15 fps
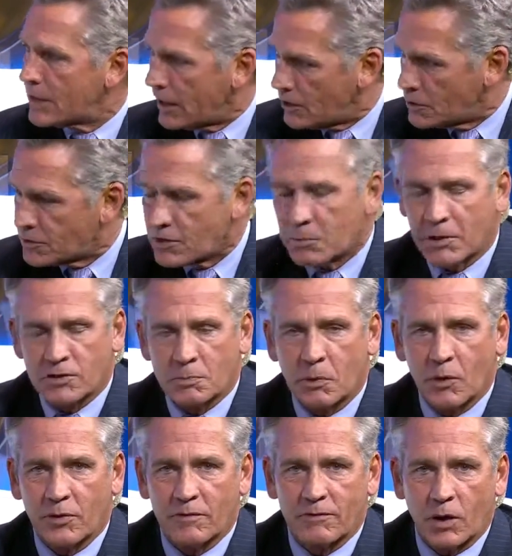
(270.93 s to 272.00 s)
Thank you so much,
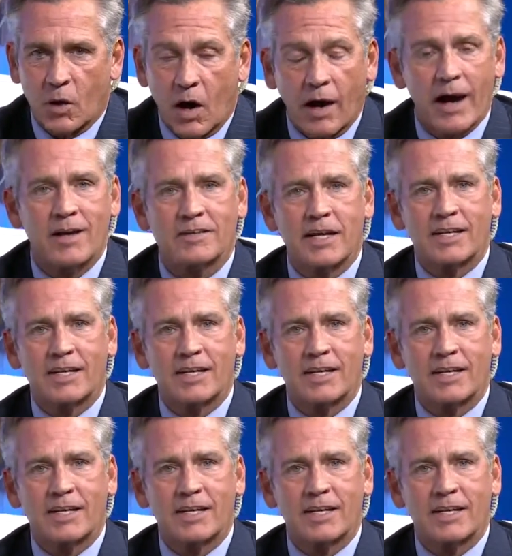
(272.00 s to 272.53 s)
both thank of you. you. All right, take a